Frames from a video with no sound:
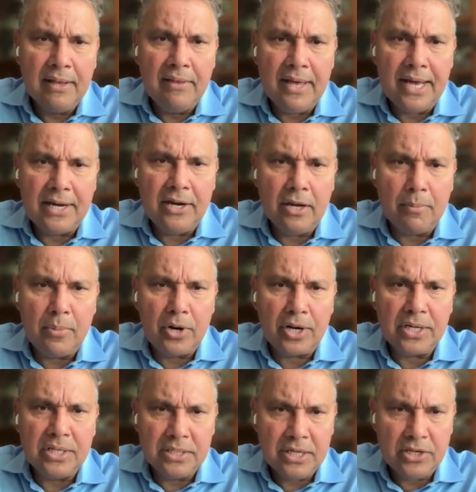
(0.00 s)
That number
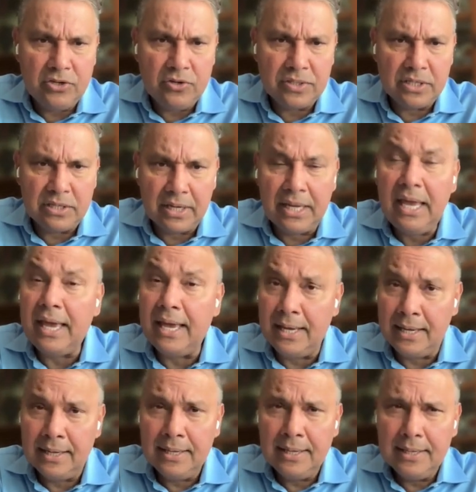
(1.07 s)
continues to decay.